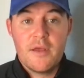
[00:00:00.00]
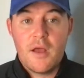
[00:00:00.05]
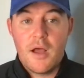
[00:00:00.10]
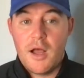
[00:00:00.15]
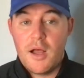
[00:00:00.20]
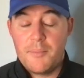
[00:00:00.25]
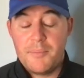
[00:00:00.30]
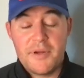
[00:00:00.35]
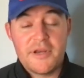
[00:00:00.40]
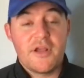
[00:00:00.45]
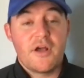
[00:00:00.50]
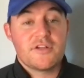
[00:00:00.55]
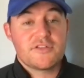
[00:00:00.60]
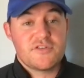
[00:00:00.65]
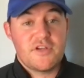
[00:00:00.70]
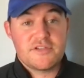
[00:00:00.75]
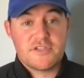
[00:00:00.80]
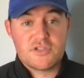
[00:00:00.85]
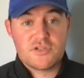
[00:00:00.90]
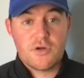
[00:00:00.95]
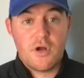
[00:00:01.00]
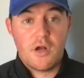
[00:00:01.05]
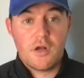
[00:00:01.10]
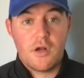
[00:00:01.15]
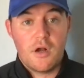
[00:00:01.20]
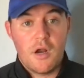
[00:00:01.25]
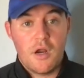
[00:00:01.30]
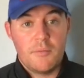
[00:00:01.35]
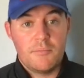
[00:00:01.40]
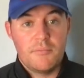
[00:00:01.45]
But he also has a strong
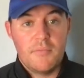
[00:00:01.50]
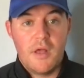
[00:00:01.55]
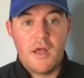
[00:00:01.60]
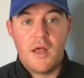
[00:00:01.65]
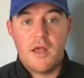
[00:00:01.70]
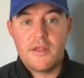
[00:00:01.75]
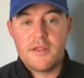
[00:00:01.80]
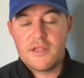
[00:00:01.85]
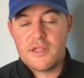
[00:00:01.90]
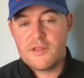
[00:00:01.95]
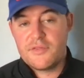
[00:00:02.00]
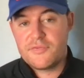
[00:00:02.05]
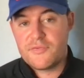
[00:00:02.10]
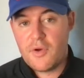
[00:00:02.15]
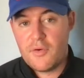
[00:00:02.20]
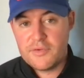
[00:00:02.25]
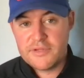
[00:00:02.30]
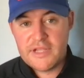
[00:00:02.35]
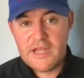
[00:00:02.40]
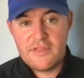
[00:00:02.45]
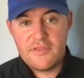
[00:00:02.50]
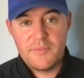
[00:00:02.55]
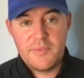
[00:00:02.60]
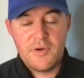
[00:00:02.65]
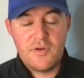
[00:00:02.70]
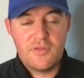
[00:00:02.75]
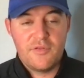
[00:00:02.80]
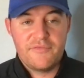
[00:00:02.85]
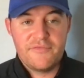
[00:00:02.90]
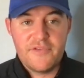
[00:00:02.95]
arm. He can throw it down the
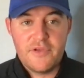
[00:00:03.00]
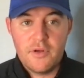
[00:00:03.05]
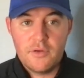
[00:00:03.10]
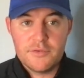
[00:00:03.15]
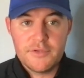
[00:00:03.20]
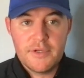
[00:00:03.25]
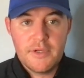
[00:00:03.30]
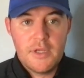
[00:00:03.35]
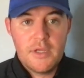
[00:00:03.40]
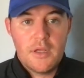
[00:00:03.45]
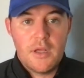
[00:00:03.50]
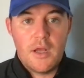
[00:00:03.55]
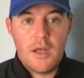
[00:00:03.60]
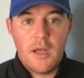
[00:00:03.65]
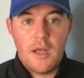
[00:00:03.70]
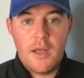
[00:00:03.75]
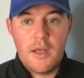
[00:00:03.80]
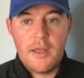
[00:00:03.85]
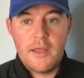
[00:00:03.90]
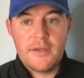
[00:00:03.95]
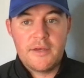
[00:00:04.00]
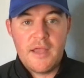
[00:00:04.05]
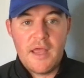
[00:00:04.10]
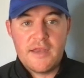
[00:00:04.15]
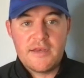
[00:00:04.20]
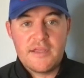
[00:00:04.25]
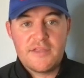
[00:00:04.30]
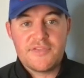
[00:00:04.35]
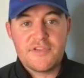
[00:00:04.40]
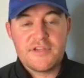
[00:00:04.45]
middle of the field
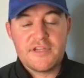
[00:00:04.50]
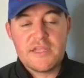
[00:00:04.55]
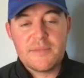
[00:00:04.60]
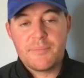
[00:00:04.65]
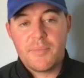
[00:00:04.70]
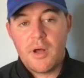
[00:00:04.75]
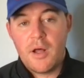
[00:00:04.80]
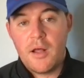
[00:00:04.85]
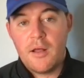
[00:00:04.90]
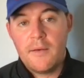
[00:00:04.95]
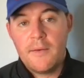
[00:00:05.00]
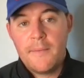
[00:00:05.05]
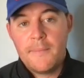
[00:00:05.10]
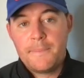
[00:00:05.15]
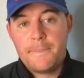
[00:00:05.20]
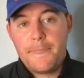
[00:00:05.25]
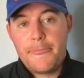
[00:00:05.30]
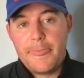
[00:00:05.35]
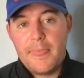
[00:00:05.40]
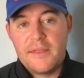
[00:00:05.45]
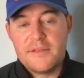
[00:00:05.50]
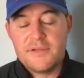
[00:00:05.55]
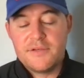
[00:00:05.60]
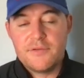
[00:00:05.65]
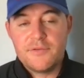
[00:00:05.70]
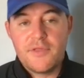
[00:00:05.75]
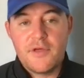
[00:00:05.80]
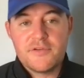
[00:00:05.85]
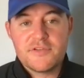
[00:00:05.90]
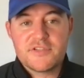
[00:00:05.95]
and hit the deep ball and
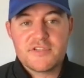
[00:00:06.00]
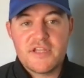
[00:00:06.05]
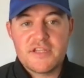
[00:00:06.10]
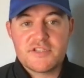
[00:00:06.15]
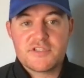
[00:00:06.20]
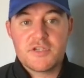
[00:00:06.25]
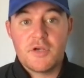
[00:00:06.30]
do those things.